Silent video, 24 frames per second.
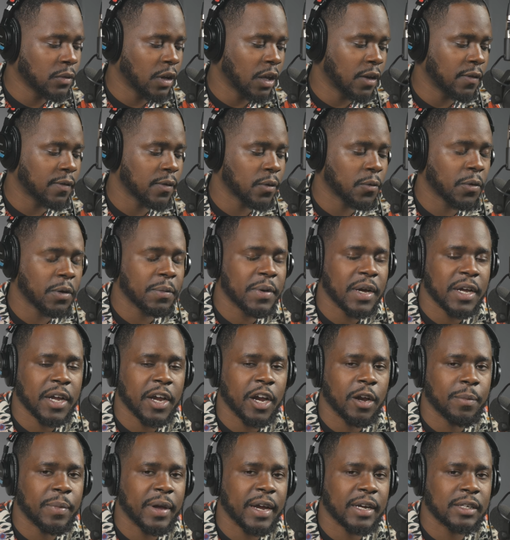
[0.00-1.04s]
If you read my
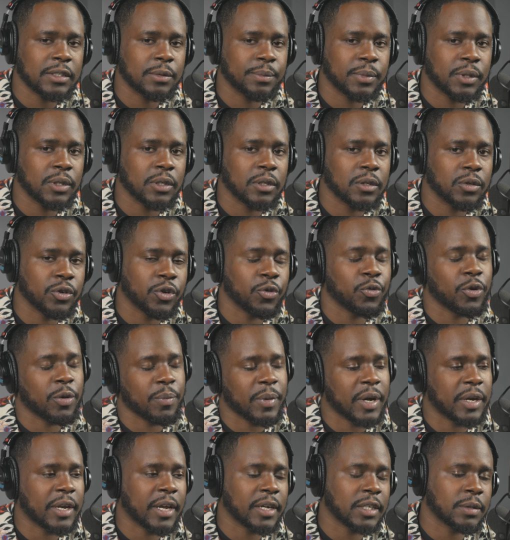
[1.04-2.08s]
care package book or you read
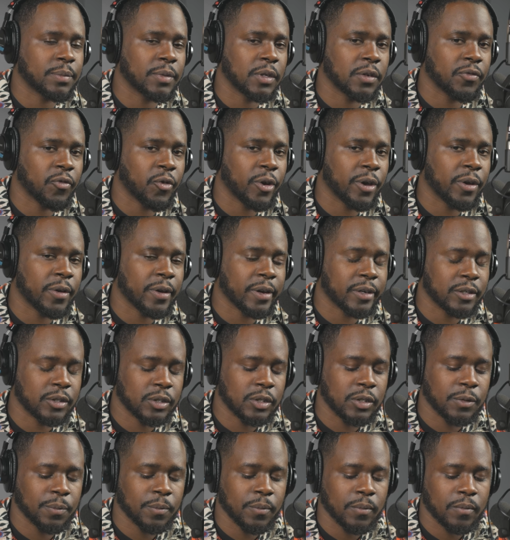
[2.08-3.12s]
my next book, Free Your
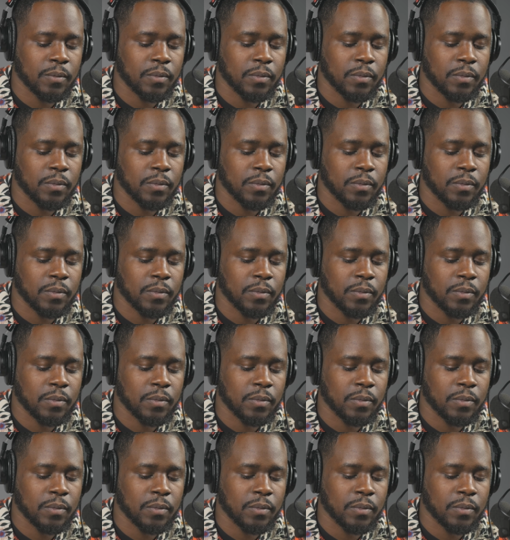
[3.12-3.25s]
Energy,